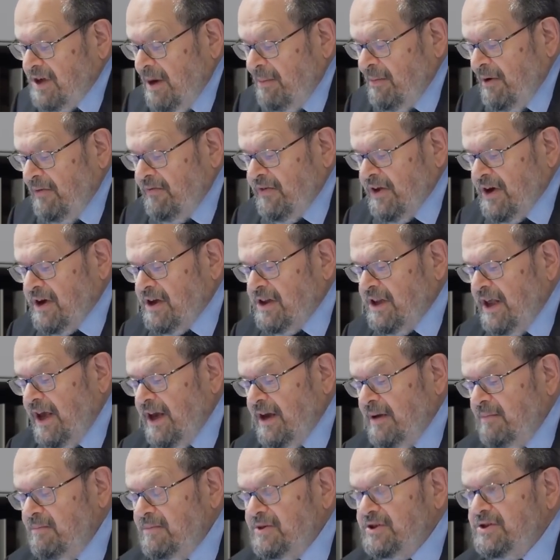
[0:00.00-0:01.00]
Some of the
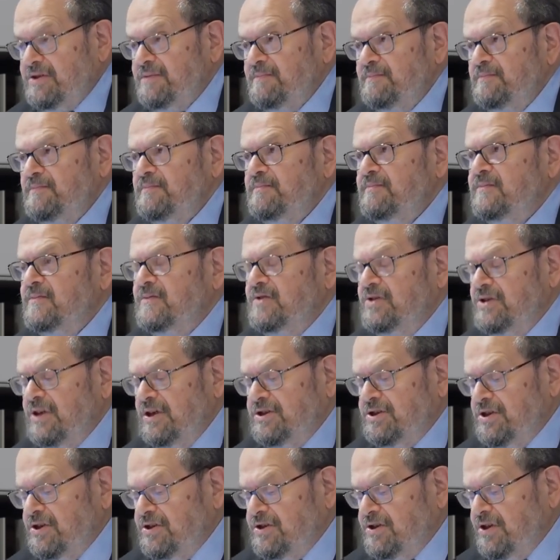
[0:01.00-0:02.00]
claims,
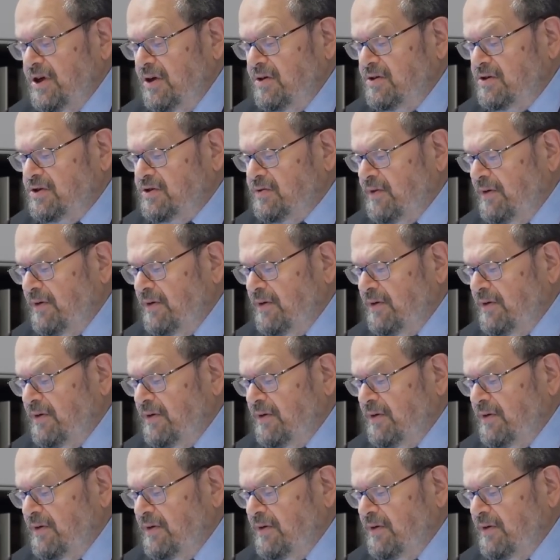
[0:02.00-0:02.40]
such as